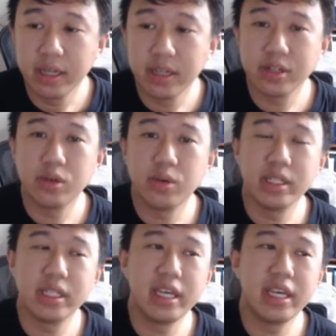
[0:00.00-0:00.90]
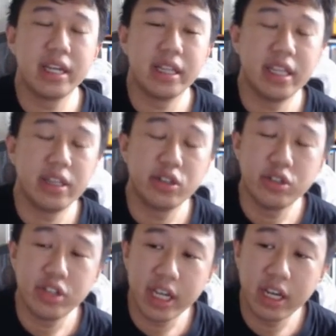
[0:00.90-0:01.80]
So once again, I think you should
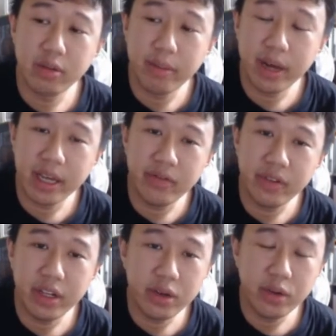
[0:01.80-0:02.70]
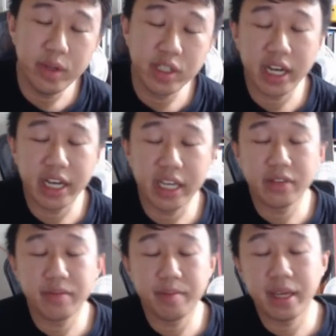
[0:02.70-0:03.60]
check out my video in which I
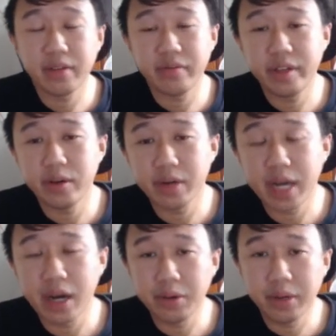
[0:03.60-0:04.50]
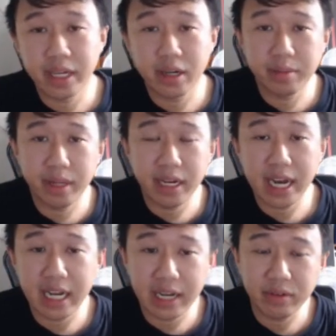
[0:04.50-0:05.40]
made a video on how you can obtain
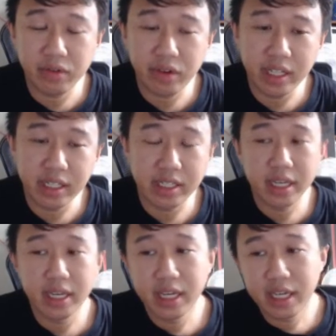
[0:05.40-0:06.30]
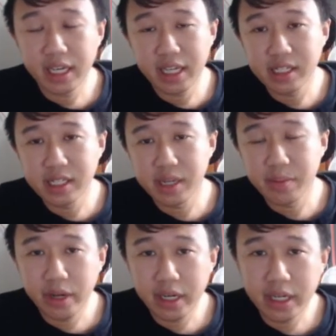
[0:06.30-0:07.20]
high level friends. In
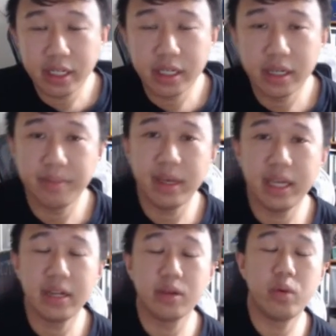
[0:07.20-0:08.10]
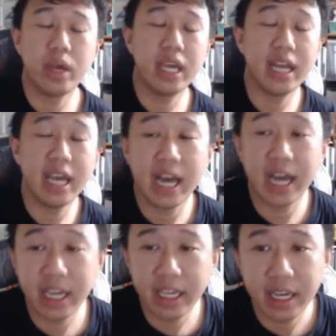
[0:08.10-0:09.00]
summary, the main way that
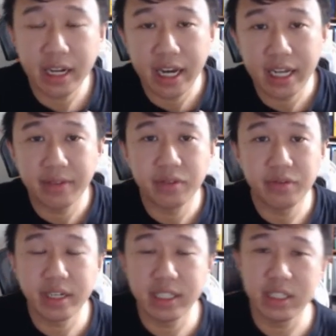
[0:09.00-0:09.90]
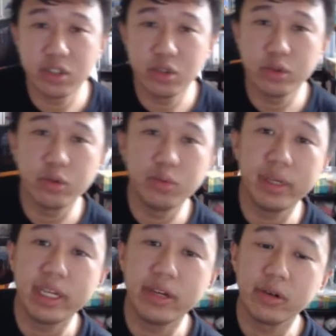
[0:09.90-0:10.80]
I get high level friends is through
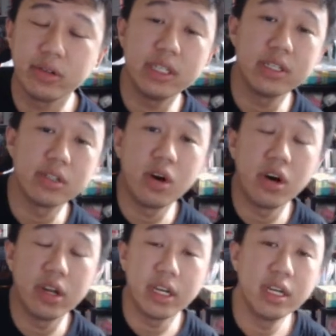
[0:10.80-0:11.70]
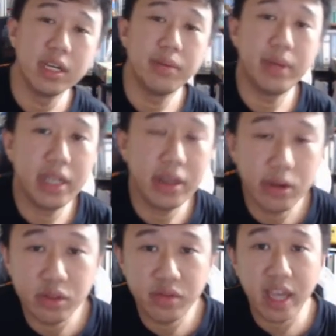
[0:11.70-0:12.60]
Bit Heroes Discord, Bit
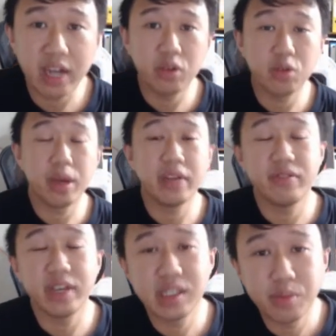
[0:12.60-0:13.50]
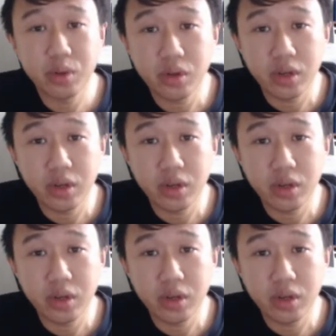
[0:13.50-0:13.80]
Heroes fan group at Facebook,